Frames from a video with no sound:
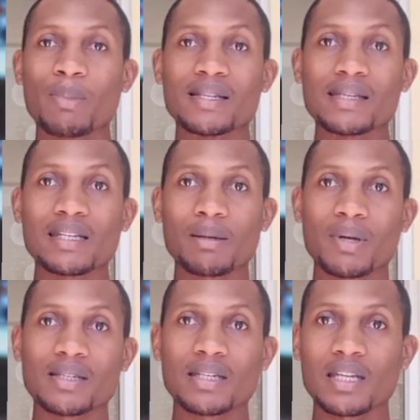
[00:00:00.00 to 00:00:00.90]
Mancity.
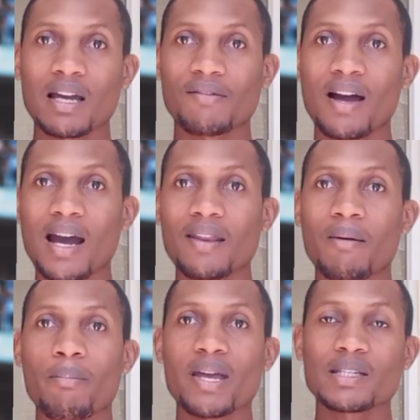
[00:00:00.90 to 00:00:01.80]
Mancity have had
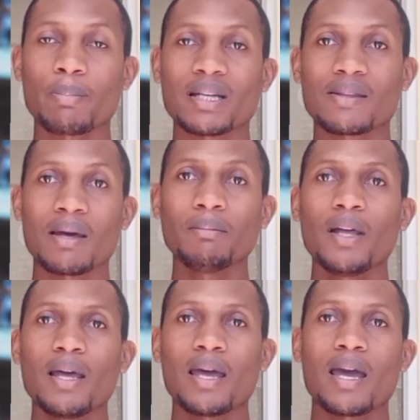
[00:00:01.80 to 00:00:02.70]
the best past them,
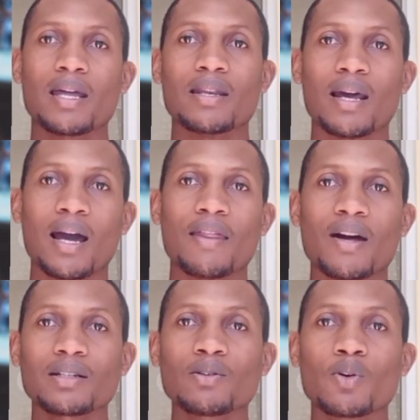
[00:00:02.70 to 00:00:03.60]
and
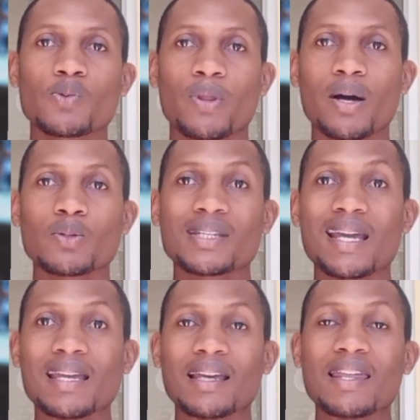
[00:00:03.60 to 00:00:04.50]
that goes without
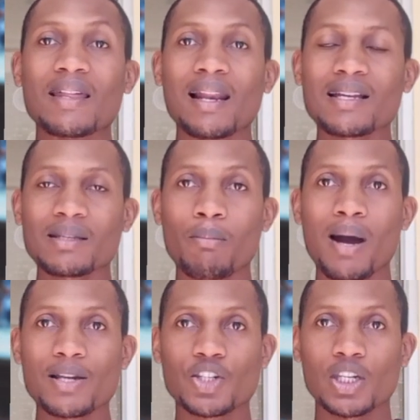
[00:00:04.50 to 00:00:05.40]
saying. In the last
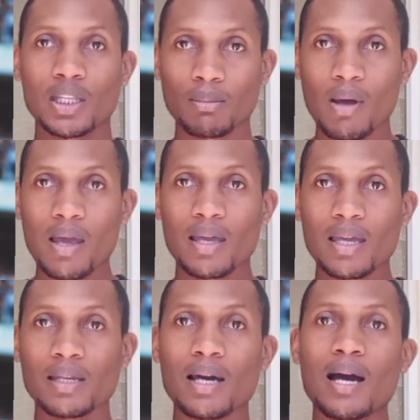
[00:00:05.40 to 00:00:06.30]
match,
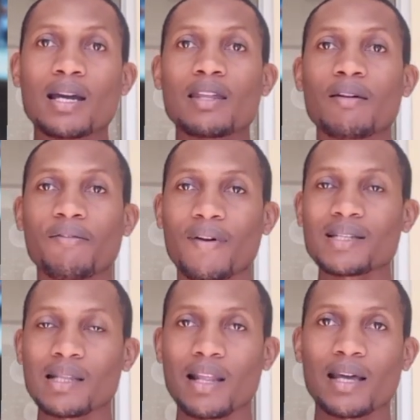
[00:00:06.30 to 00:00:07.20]
in the
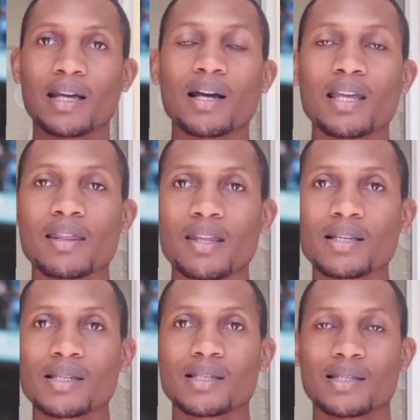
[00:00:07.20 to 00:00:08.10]
first leg in
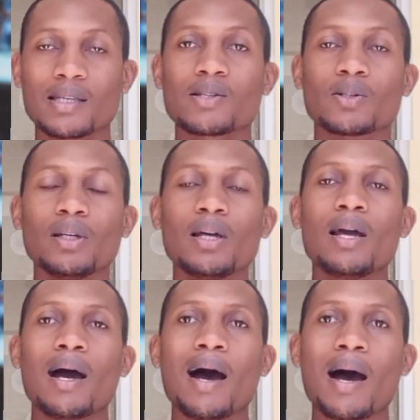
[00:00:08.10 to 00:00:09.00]
this season,